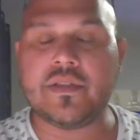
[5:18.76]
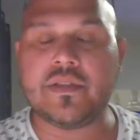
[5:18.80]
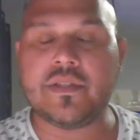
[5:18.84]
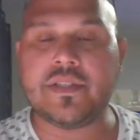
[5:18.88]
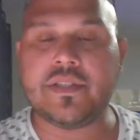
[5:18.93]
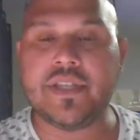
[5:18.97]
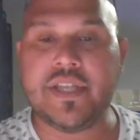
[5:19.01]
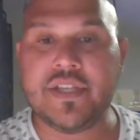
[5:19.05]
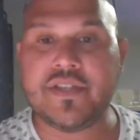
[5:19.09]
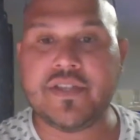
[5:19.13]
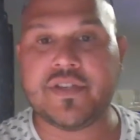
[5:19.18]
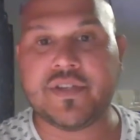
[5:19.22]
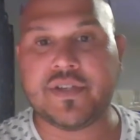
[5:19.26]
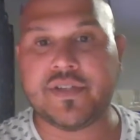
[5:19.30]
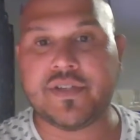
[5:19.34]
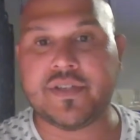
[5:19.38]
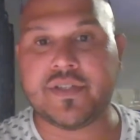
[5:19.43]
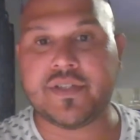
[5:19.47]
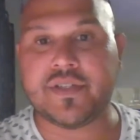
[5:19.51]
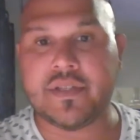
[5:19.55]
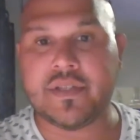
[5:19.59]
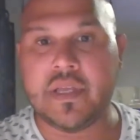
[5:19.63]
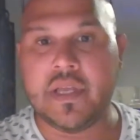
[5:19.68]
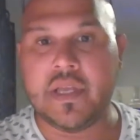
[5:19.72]

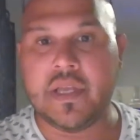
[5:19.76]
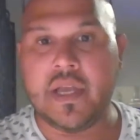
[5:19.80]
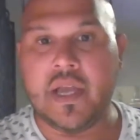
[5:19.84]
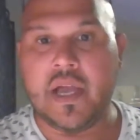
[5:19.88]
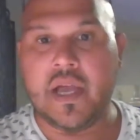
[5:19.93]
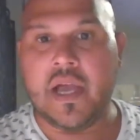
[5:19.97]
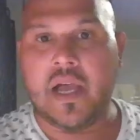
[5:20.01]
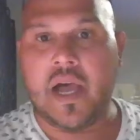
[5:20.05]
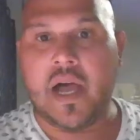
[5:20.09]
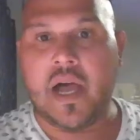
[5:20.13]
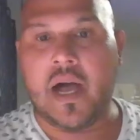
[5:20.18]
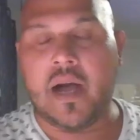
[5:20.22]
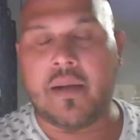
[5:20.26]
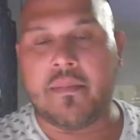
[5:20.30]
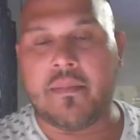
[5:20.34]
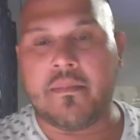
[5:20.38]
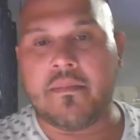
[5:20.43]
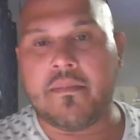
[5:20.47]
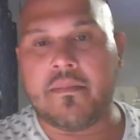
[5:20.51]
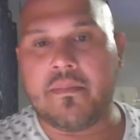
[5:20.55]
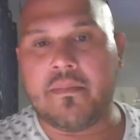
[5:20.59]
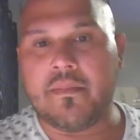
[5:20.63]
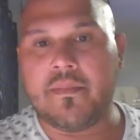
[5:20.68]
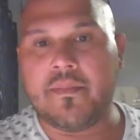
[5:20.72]
teachers
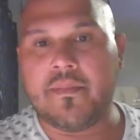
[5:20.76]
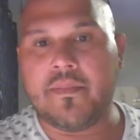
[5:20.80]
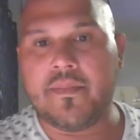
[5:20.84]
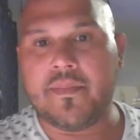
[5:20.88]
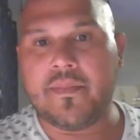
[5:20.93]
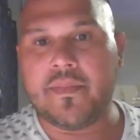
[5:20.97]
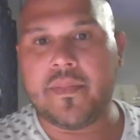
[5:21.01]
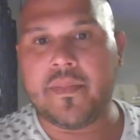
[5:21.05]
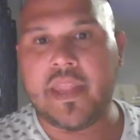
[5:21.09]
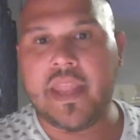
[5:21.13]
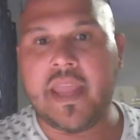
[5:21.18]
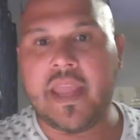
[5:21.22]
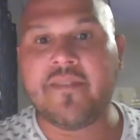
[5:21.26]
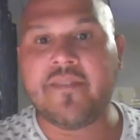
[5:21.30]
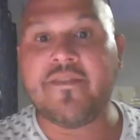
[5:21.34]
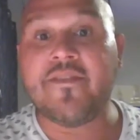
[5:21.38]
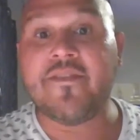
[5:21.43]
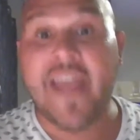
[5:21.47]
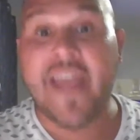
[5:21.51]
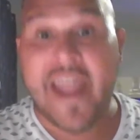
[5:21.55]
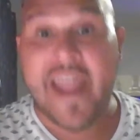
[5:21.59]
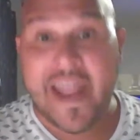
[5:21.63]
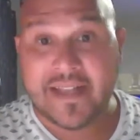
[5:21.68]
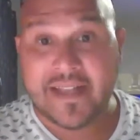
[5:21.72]

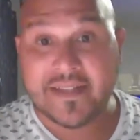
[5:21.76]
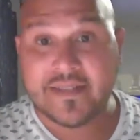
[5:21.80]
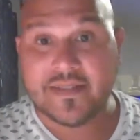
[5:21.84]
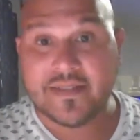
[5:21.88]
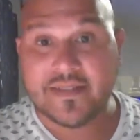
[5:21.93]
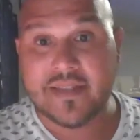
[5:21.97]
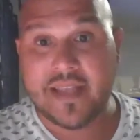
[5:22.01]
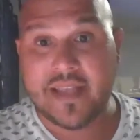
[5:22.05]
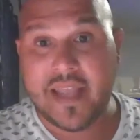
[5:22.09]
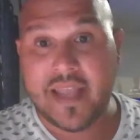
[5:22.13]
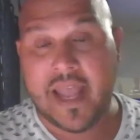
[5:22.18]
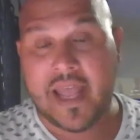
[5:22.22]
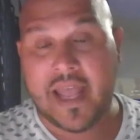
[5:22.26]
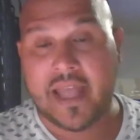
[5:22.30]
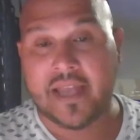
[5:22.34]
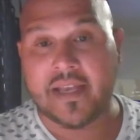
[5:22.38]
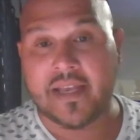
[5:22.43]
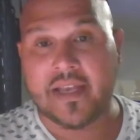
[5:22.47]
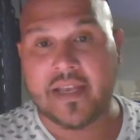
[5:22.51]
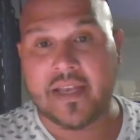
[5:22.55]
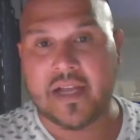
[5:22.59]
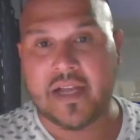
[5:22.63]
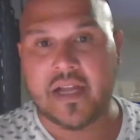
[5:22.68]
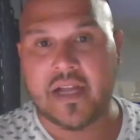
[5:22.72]
advance
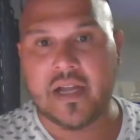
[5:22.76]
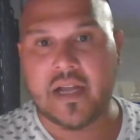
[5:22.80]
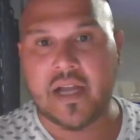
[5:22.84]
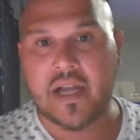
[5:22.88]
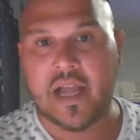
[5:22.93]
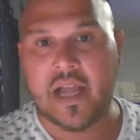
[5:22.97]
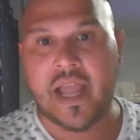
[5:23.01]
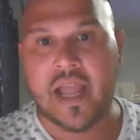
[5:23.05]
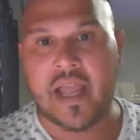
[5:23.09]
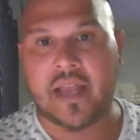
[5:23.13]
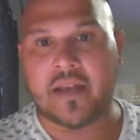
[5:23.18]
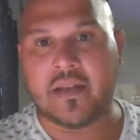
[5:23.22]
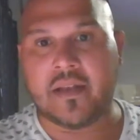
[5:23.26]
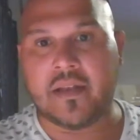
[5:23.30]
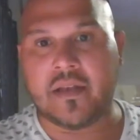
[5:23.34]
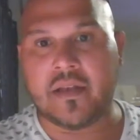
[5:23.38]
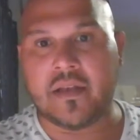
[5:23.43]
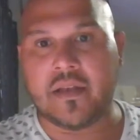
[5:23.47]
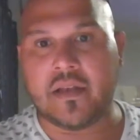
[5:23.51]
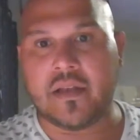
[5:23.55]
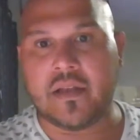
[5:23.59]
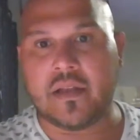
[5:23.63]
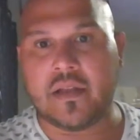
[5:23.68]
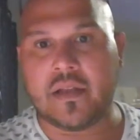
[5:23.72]
and
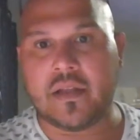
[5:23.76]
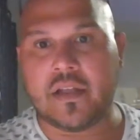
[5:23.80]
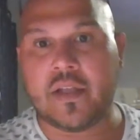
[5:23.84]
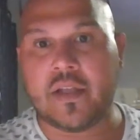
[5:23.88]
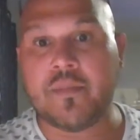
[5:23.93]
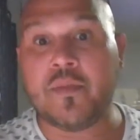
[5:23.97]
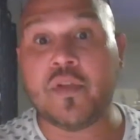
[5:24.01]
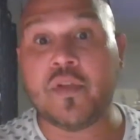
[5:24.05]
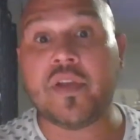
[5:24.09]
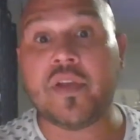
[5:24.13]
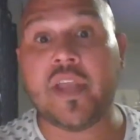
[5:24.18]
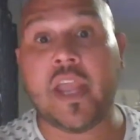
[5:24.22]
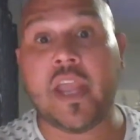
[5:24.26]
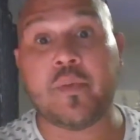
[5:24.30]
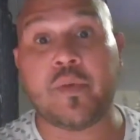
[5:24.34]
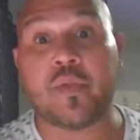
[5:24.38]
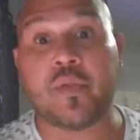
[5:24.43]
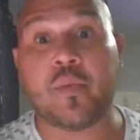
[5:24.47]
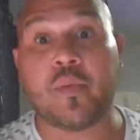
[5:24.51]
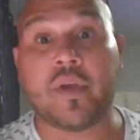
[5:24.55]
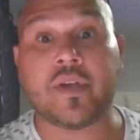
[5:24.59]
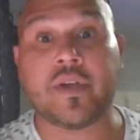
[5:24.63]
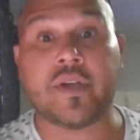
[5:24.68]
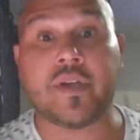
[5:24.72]
communicate
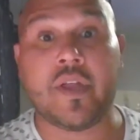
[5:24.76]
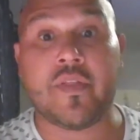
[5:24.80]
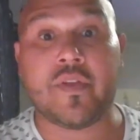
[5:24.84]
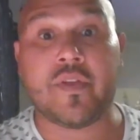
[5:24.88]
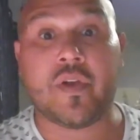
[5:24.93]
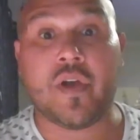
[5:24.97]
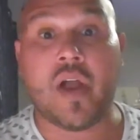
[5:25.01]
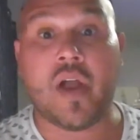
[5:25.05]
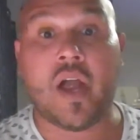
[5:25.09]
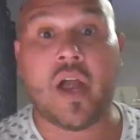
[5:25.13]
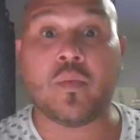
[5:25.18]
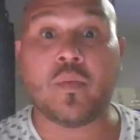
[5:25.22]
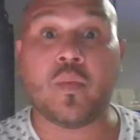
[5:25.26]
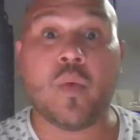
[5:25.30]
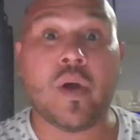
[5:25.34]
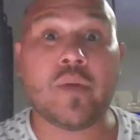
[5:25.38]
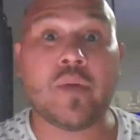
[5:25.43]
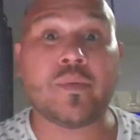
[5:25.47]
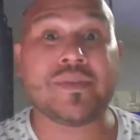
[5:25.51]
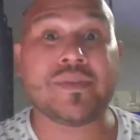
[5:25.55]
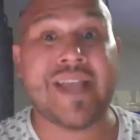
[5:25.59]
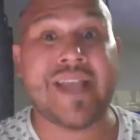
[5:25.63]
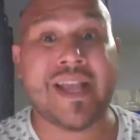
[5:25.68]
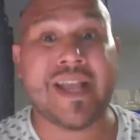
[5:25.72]
with one another on
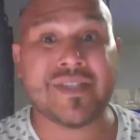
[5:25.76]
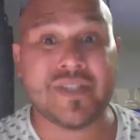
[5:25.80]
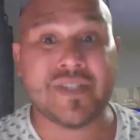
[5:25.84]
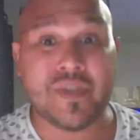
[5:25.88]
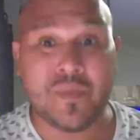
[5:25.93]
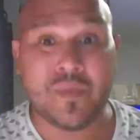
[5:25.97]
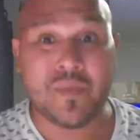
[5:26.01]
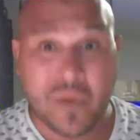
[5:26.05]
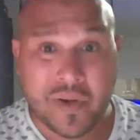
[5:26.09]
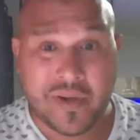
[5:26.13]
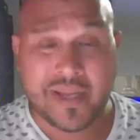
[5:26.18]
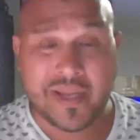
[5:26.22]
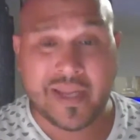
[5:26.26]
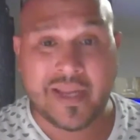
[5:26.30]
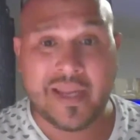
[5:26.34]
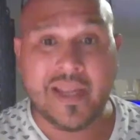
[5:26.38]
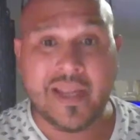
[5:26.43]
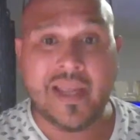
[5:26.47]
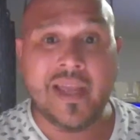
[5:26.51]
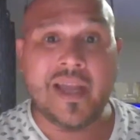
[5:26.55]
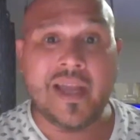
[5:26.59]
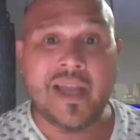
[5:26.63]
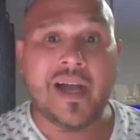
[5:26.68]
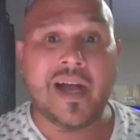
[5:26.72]
what was actually working,
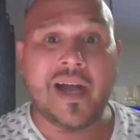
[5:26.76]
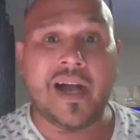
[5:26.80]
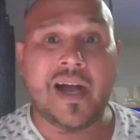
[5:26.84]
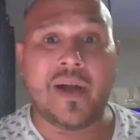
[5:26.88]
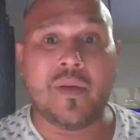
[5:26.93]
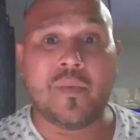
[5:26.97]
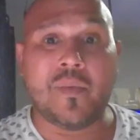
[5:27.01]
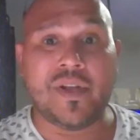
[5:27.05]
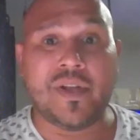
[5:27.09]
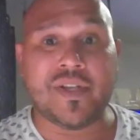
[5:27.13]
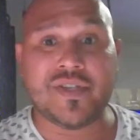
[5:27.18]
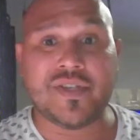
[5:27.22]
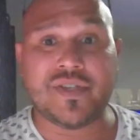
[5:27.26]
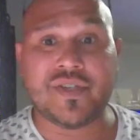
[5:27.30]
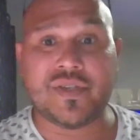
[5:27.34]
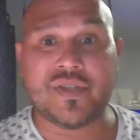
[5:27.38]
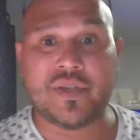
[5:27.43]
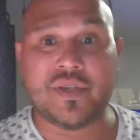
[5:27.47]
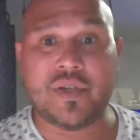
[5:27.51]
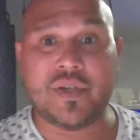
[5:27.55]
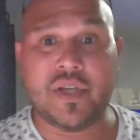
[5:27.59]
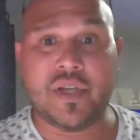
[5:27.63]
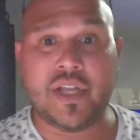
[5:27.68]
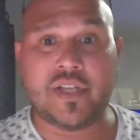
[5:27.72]

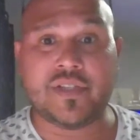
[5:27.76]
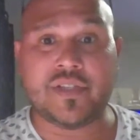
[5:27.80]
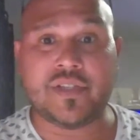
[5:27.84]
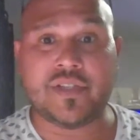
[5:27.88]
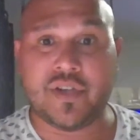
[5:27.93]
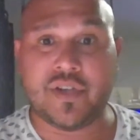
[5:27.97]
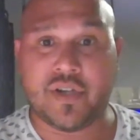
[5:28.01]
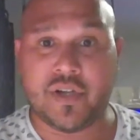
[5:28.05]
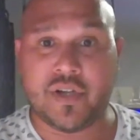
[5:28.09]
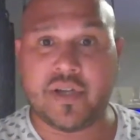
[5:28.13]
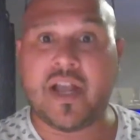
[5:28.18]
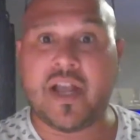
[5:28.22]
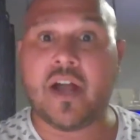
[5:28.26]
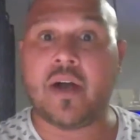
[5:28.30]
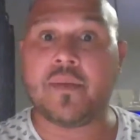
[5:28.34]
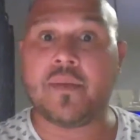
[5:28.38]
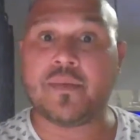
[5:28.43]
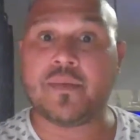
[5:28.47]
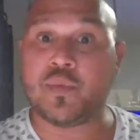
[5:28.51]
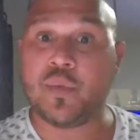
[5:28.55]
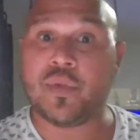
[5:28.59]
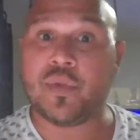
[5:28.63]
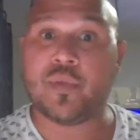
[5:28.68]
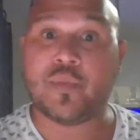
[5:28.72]
which in turn
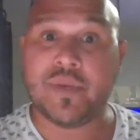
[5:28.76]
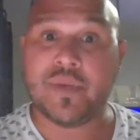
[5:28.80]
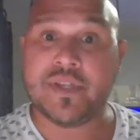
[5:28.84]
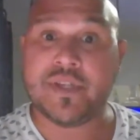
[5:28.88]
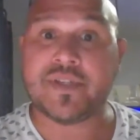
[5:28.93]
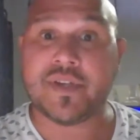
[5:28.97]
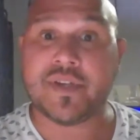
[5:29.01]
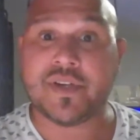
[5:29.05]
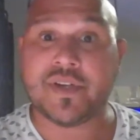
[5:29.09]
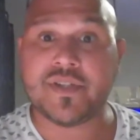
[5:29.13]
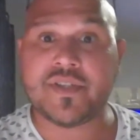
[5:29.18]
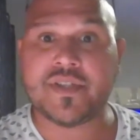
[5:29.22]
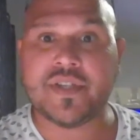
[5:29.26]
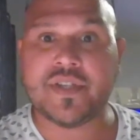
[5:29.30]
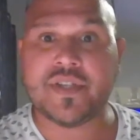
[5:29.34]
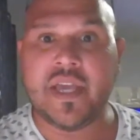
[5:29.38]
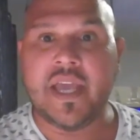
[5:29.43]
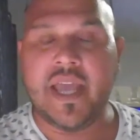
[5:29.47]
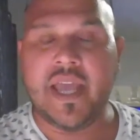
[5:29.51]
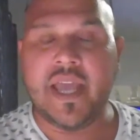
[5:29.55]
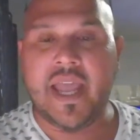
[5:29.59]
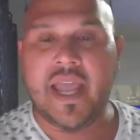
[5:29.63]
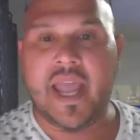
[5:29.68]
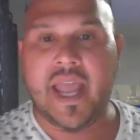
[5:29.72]
helps with research
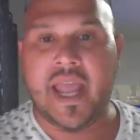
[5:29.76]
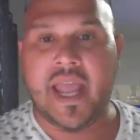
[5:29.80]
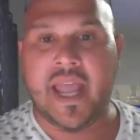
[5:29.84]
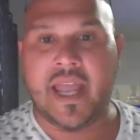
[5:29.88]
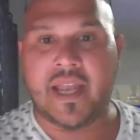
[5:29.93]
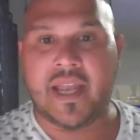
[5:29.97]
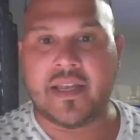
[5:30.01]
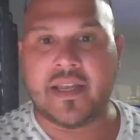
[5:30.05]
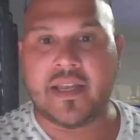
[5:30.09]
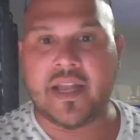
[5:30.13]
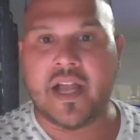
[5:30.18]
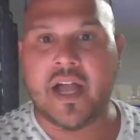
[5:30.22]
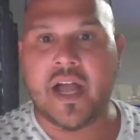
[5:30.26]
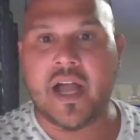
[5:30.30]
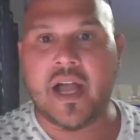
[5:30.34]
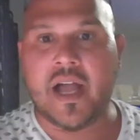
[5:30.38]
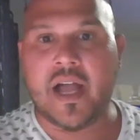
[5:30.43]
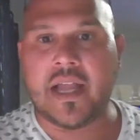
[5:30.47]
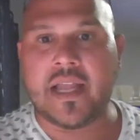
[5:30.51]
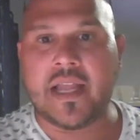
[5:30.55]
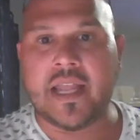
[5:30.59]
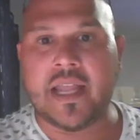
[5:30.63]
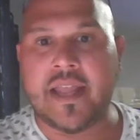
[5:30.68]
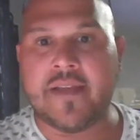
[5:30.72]
and
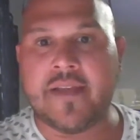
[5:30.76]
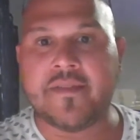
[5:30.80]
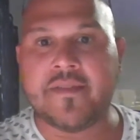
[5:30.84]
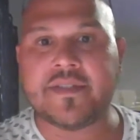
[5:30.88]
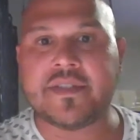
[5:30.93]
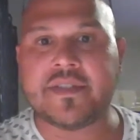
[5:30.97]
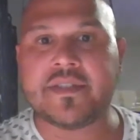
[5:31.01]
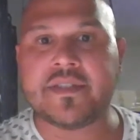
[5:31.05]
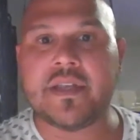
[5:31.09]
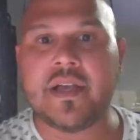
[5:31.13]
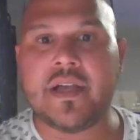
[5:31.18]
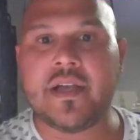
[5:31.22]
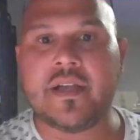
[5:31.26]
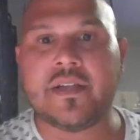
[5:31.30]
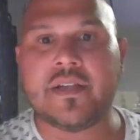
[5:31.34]
gives